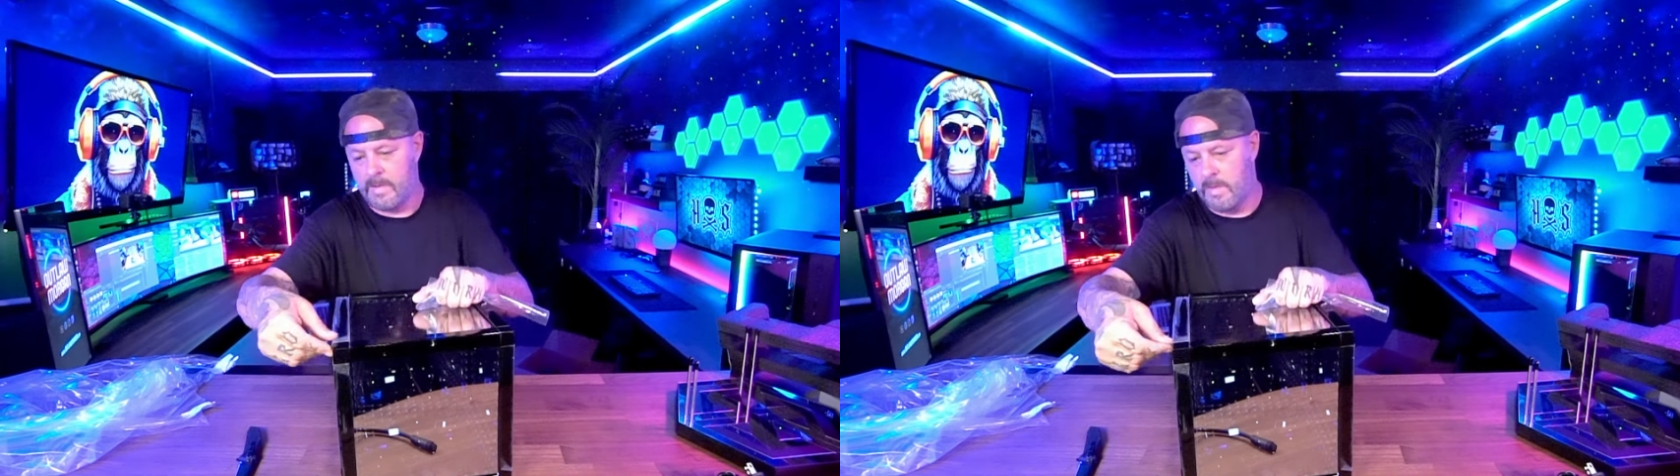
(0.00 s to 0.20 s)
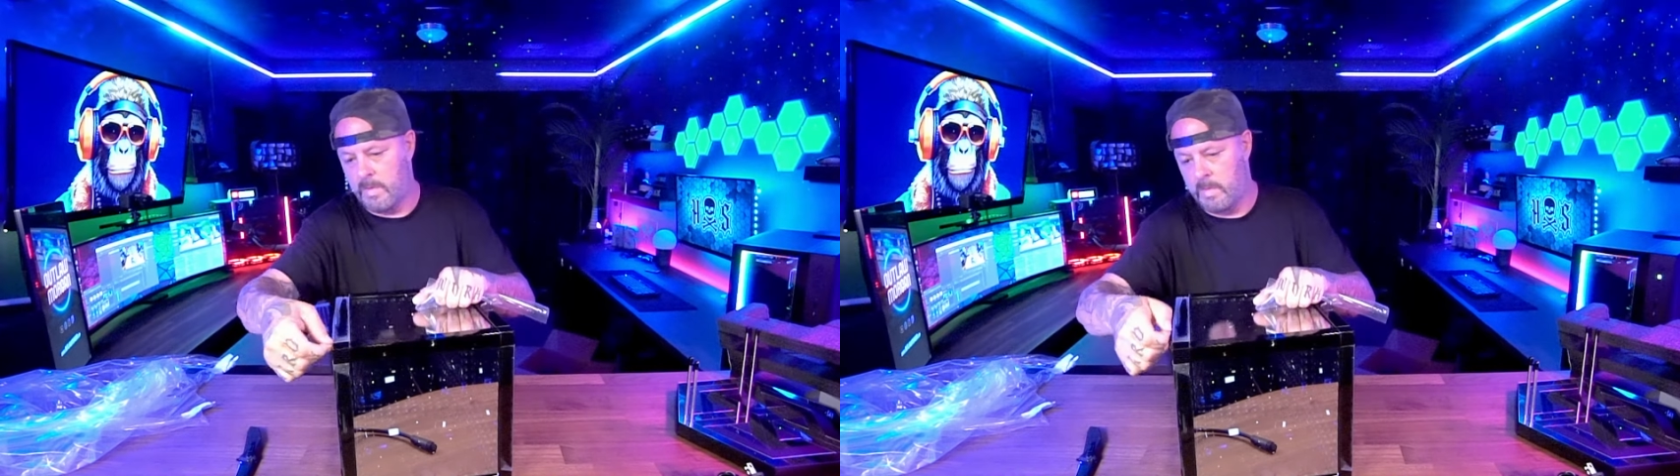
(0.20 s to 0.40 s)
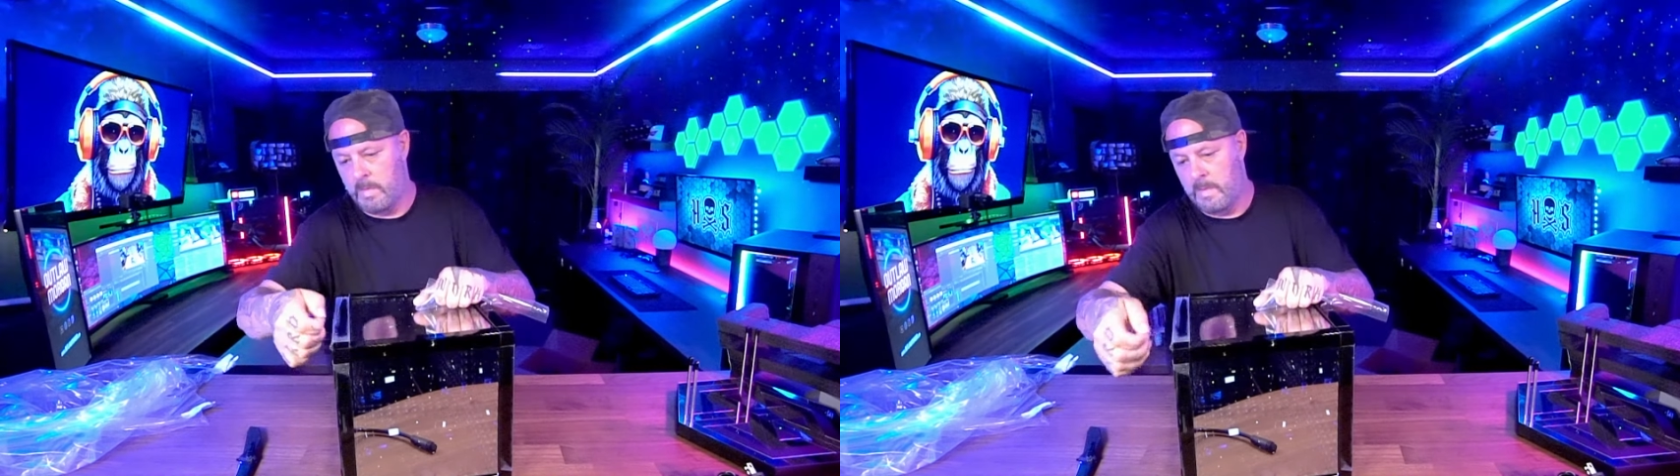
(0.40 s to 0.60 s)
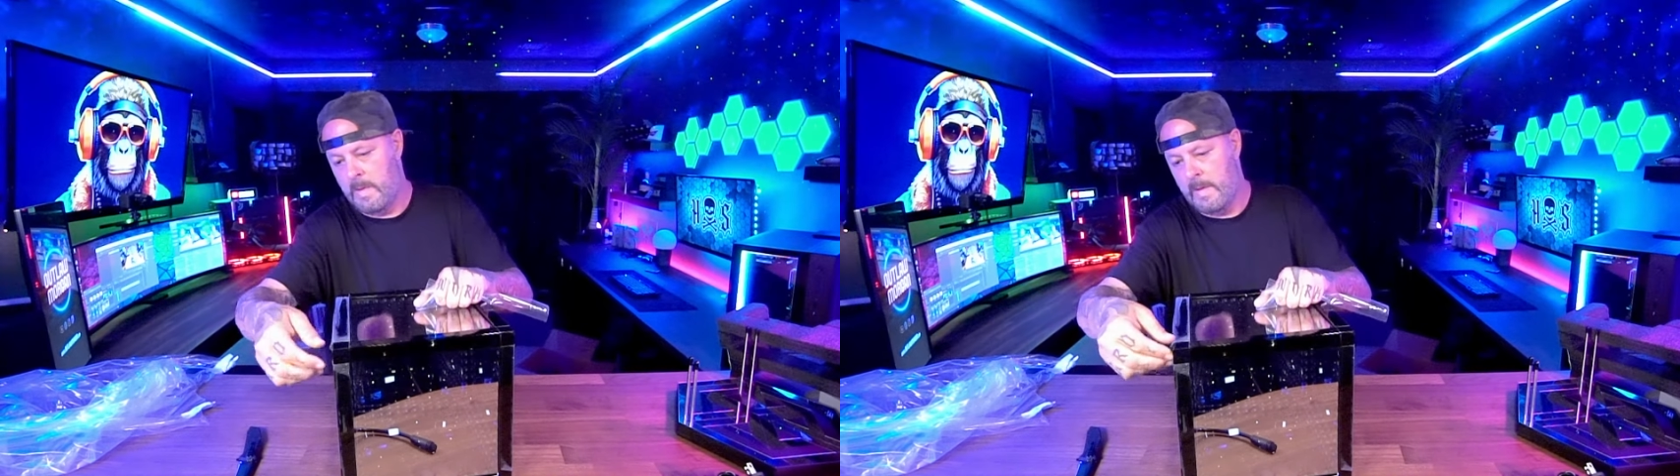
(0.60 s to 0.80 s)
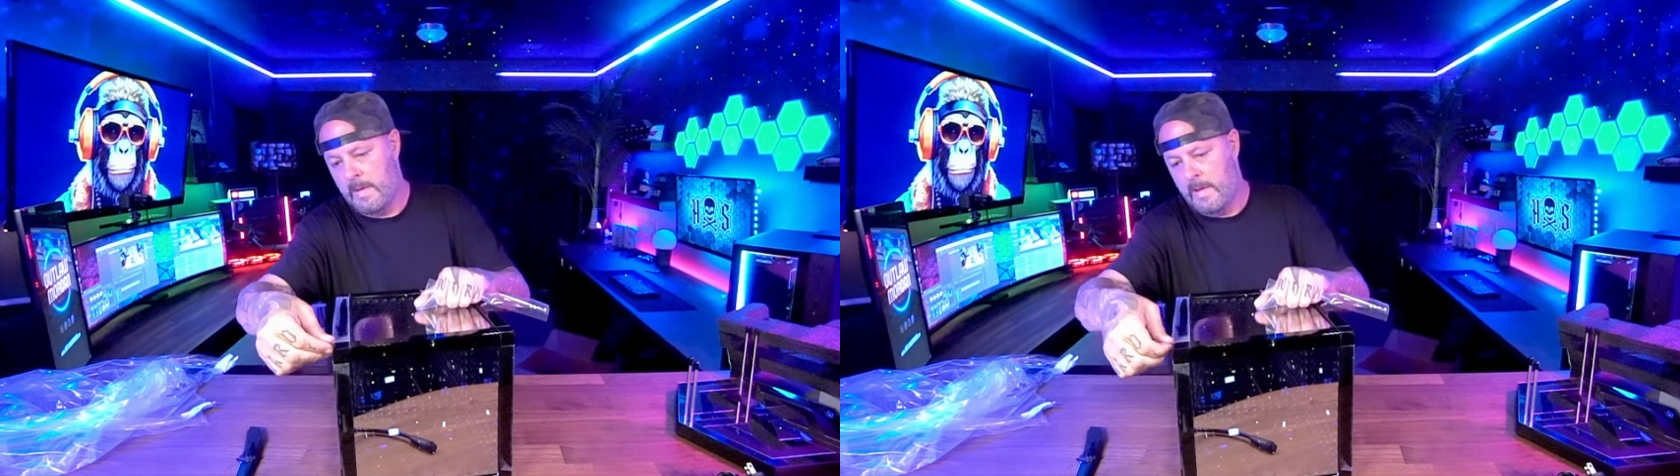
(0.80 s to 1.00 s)
So
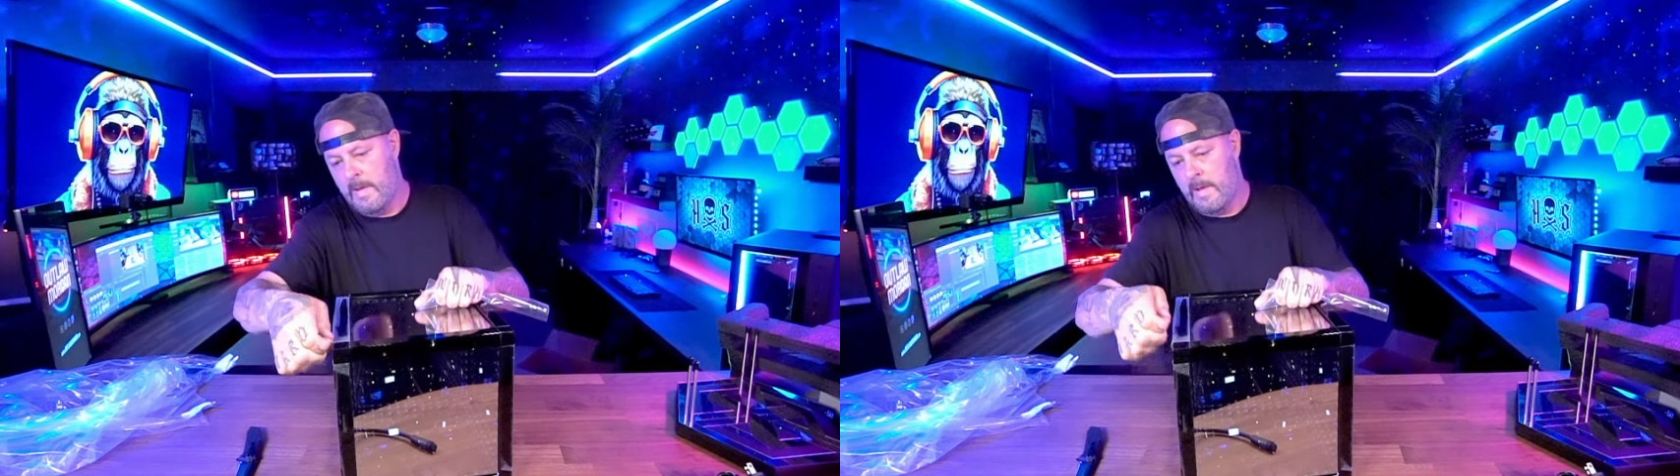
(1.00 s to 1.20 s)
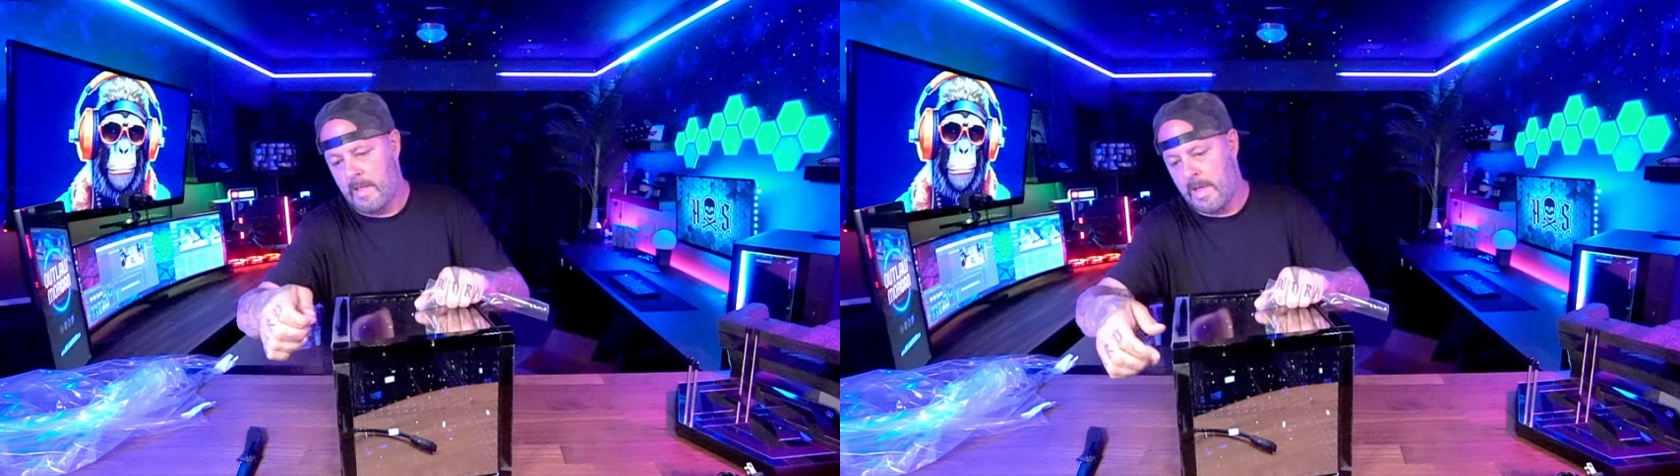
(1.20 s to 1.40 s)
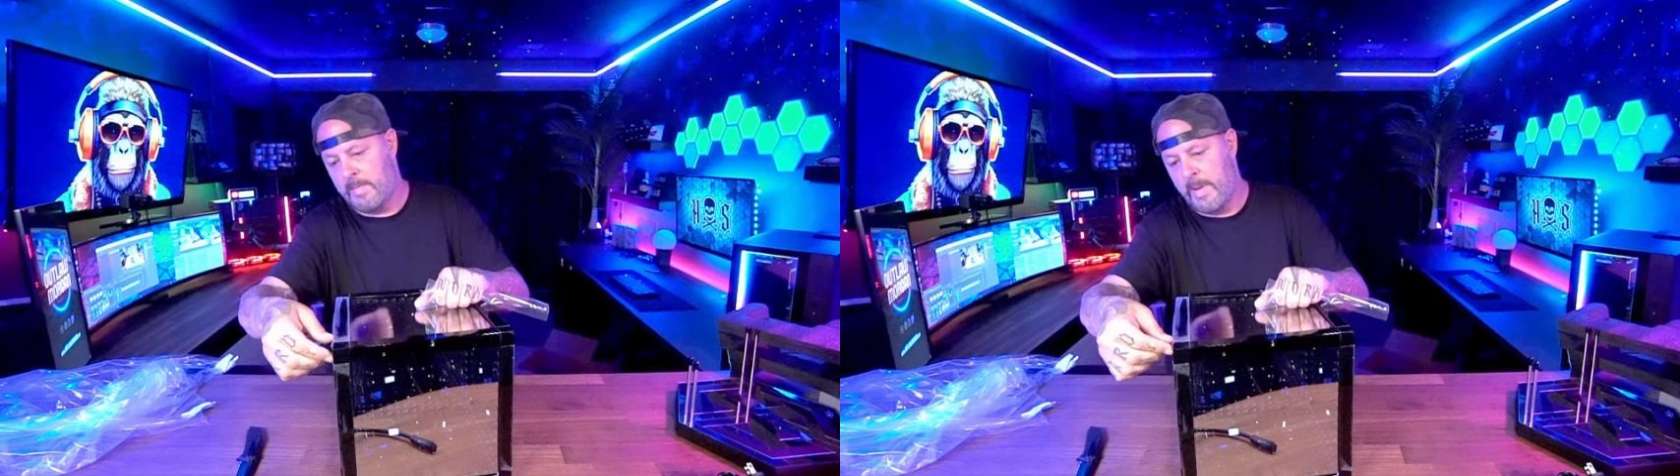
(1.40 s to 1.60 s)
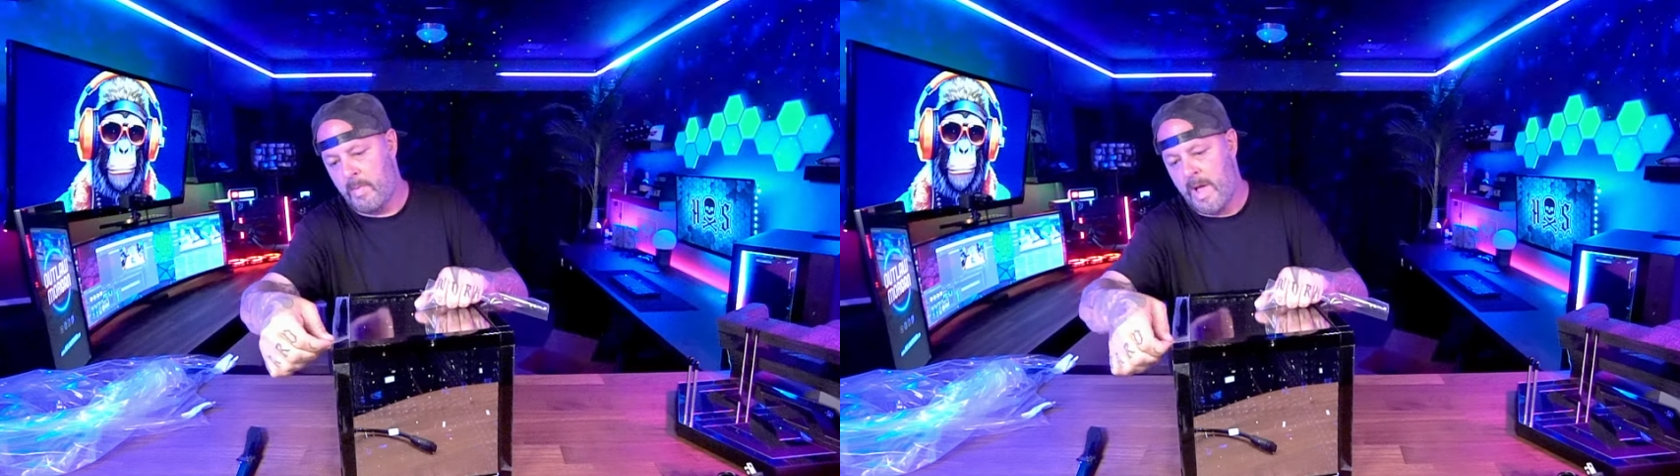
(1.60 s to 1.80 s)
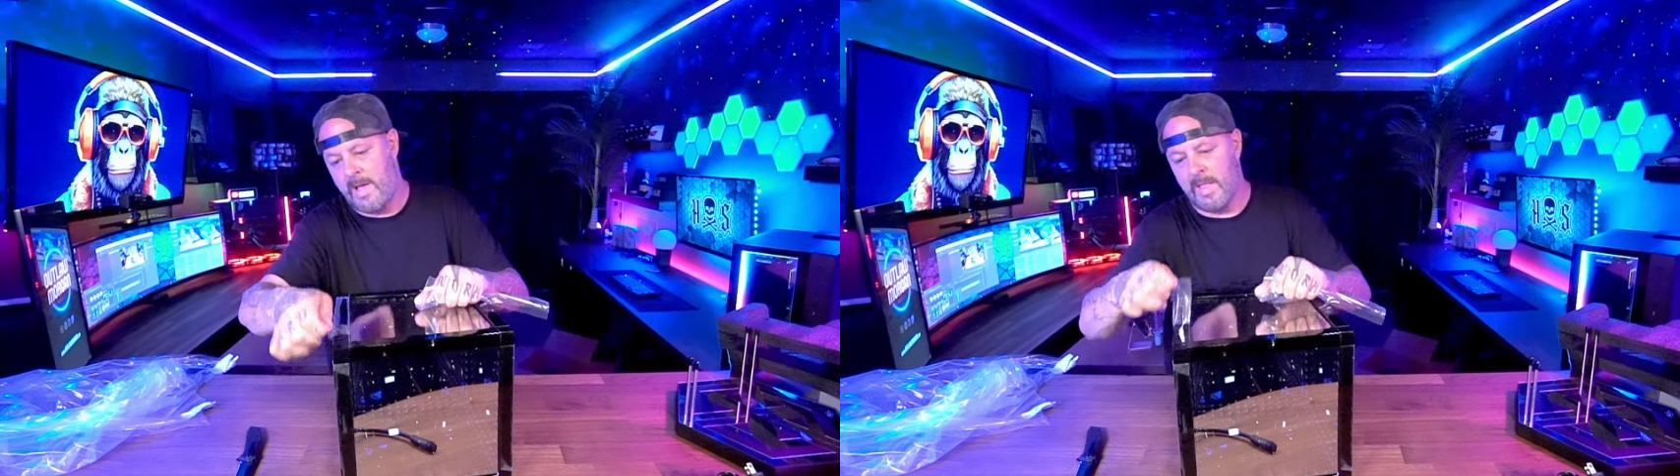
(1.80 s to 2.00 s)
a lot of
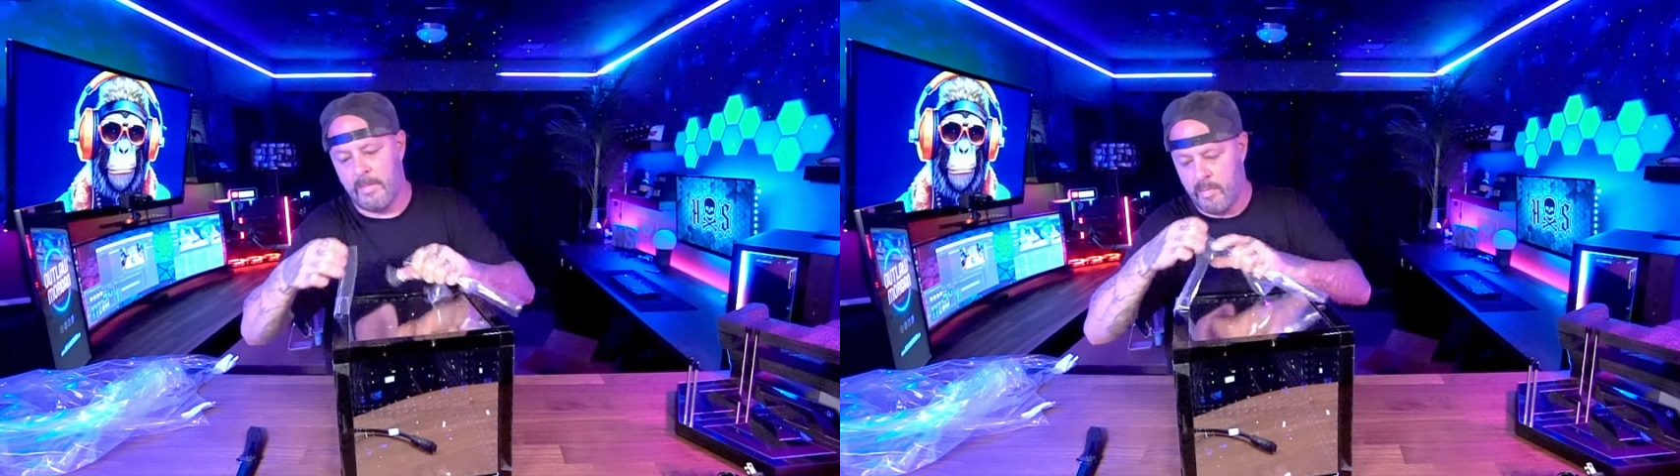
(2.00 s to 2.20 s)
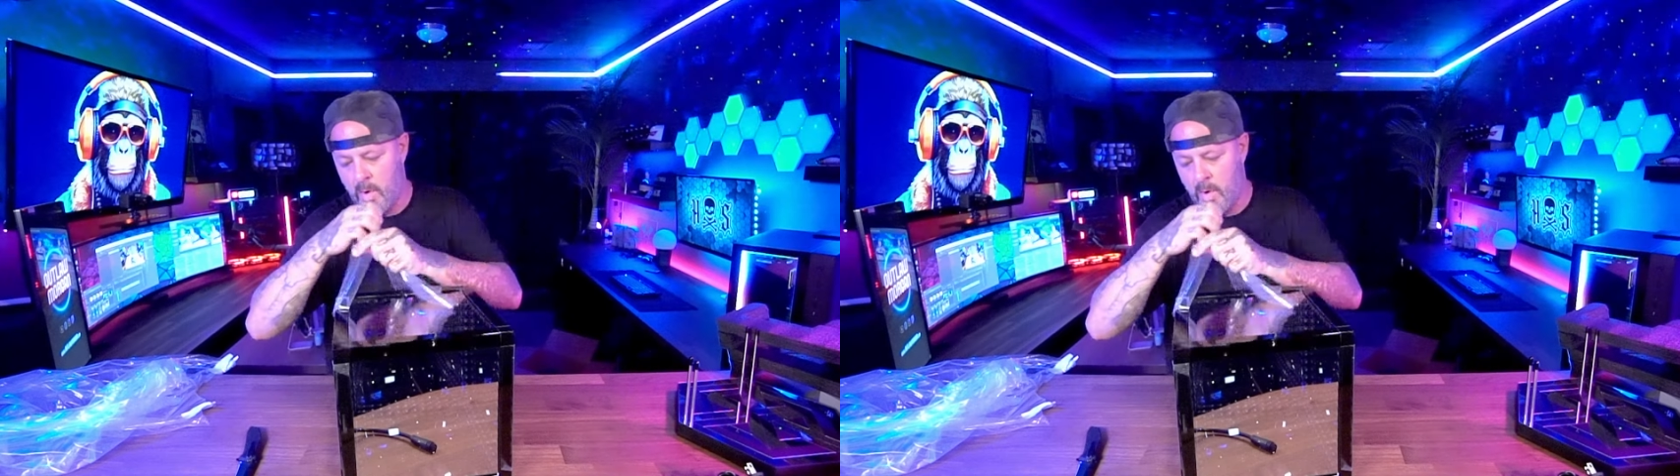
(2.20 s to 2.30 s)
people had like